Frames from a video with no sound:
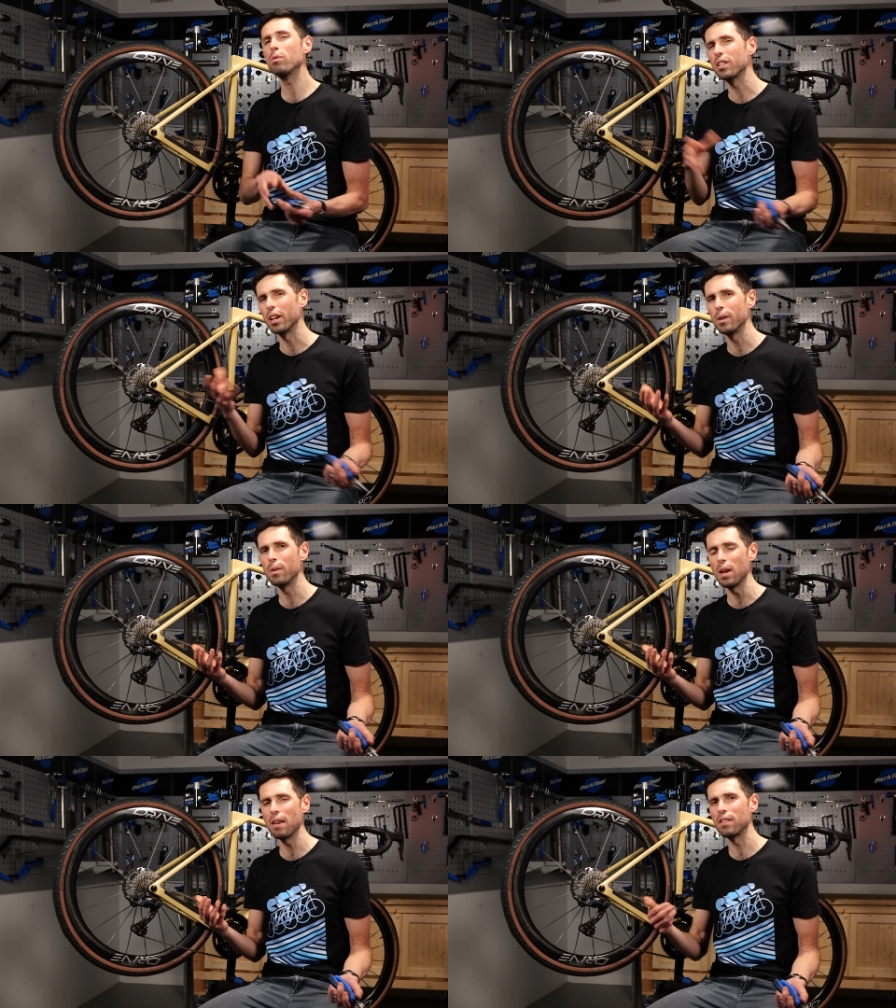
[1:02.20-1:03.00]

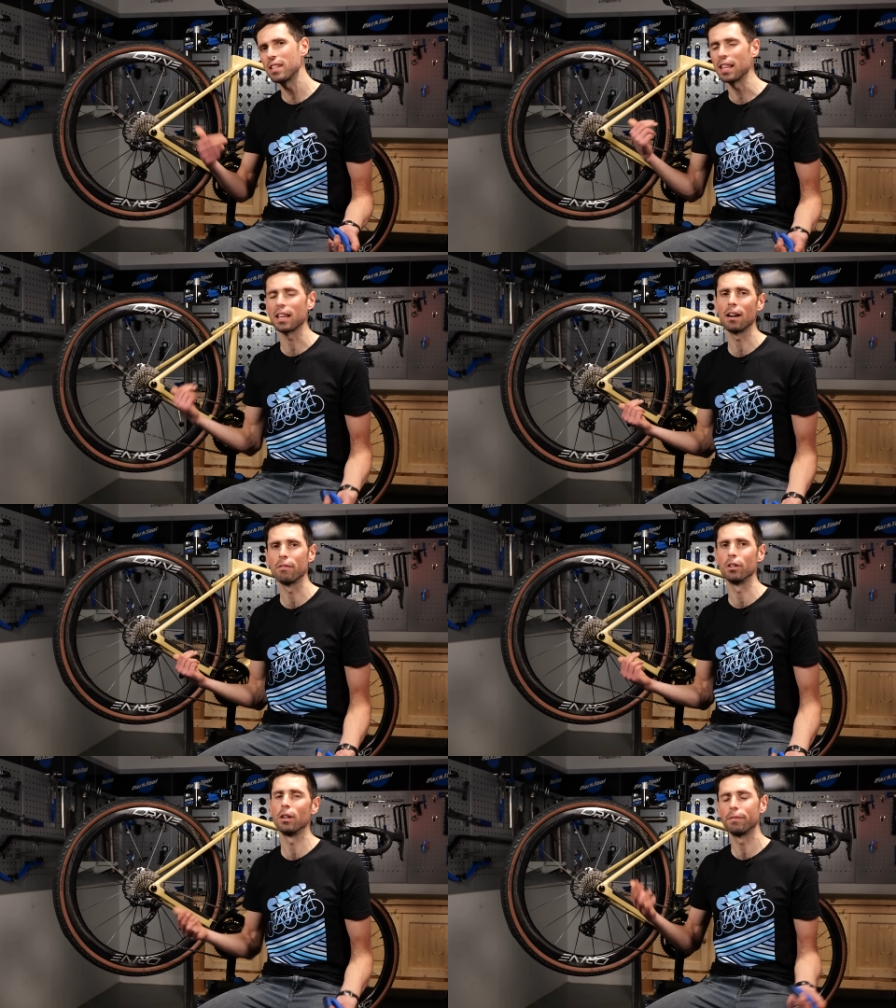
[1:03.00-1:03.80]
Also, if you take the
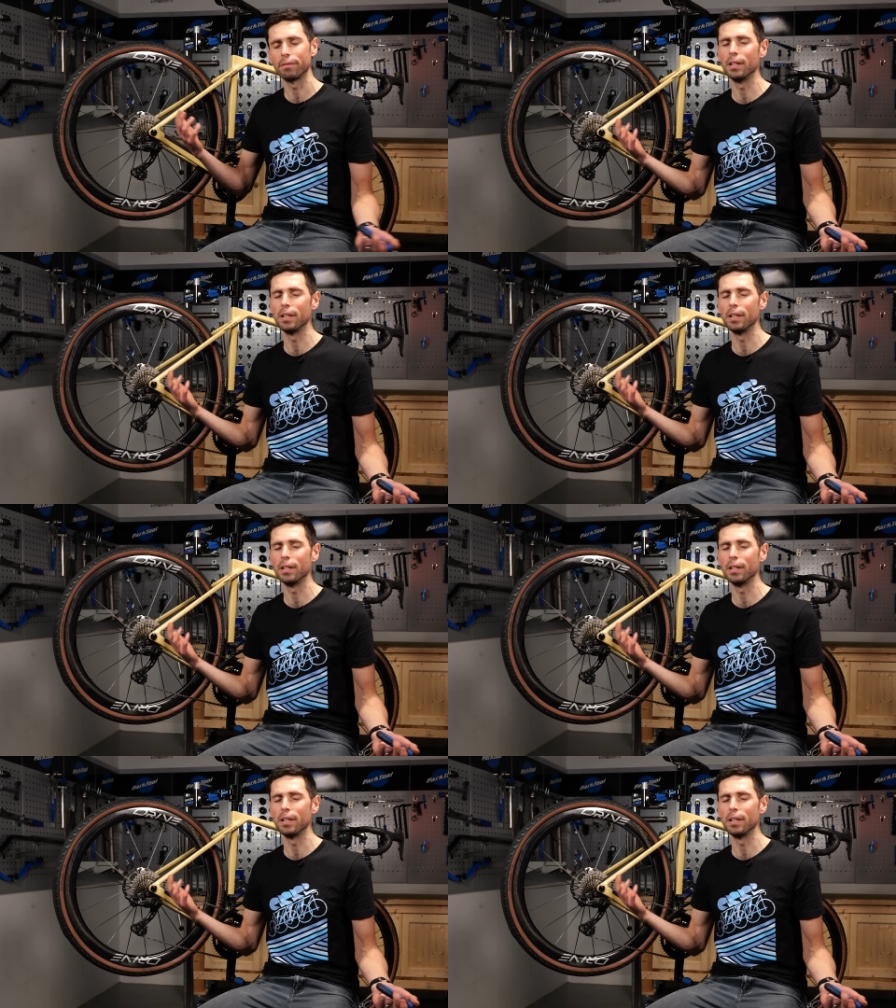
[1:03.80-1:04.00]
cover off